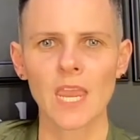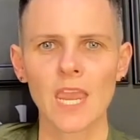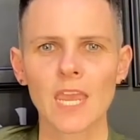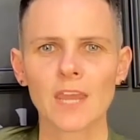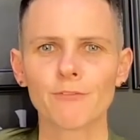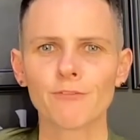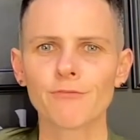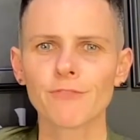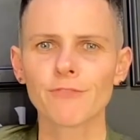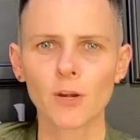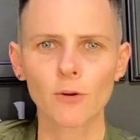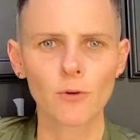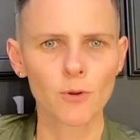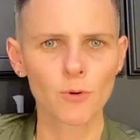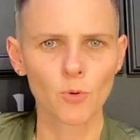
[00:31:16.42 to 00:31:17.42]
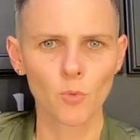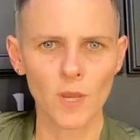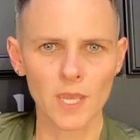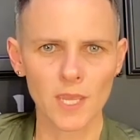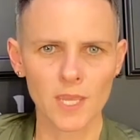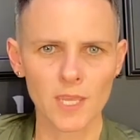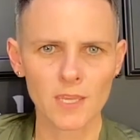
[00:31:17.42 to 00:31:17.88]
and figure out a
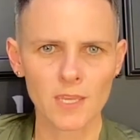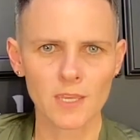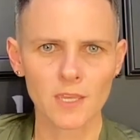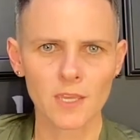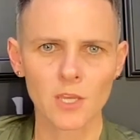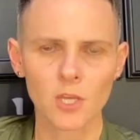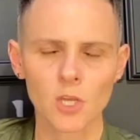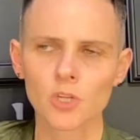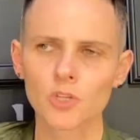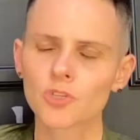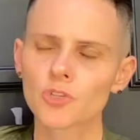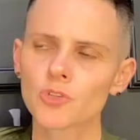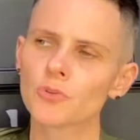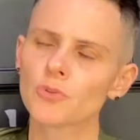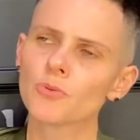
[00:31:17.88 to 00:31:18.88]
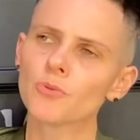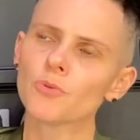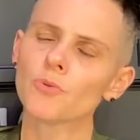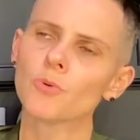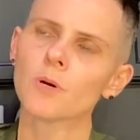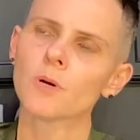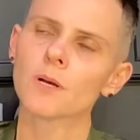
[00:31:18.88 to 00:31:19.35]
way
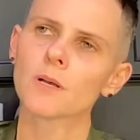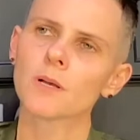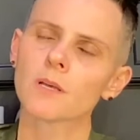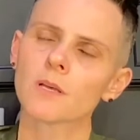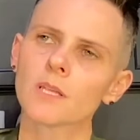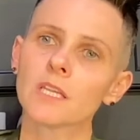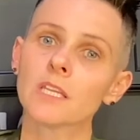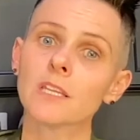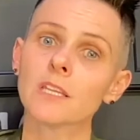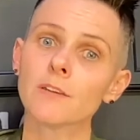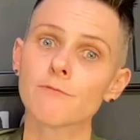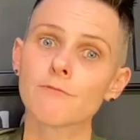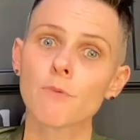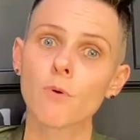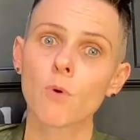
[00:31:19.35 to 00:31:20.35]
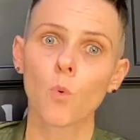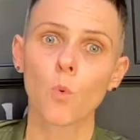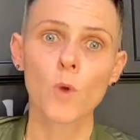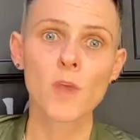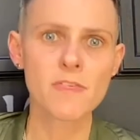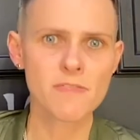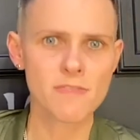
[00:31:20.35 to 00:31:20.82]
to live
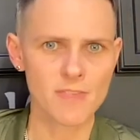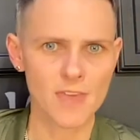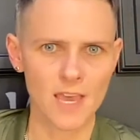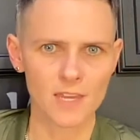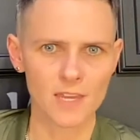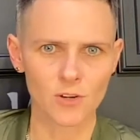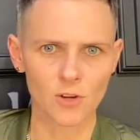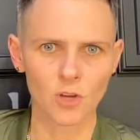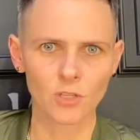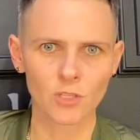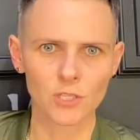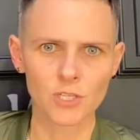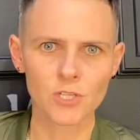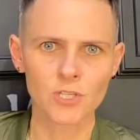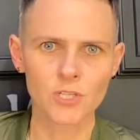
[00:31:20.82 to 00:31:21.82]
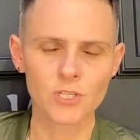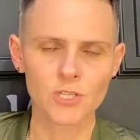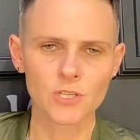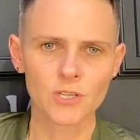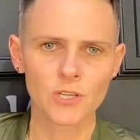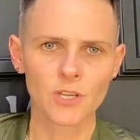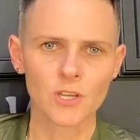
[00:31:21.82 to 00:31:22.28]
with that knowledge,